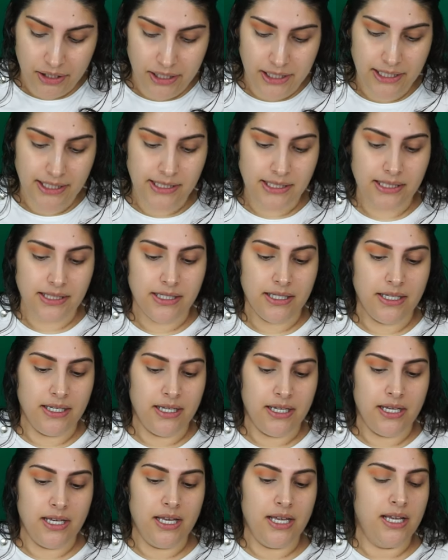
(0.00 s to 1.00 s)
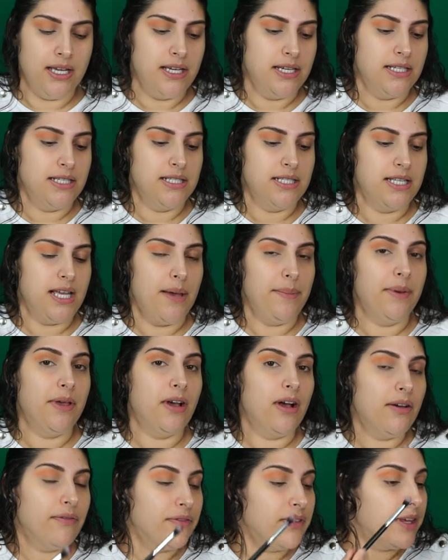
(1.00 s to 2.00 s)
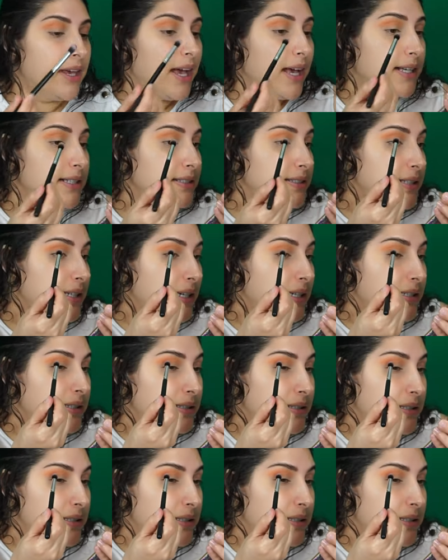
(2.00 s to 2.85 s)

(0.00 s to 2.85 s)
crease, tapping off the excess,